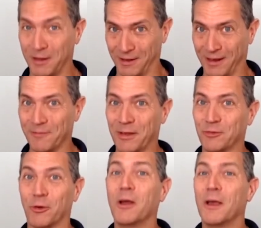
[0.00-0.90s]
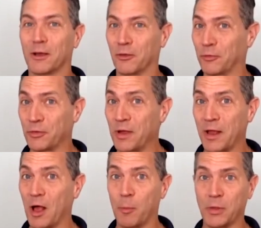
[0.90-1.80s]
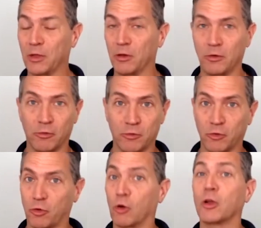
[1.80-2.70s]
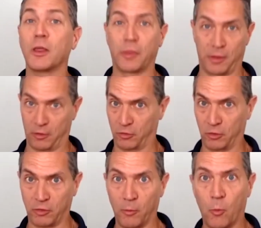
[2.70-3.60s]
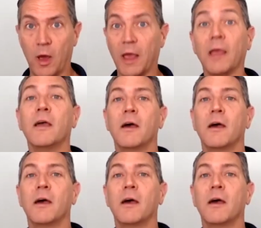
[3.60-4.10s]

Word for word: Because if it's not helping, you're just hurting things in some way.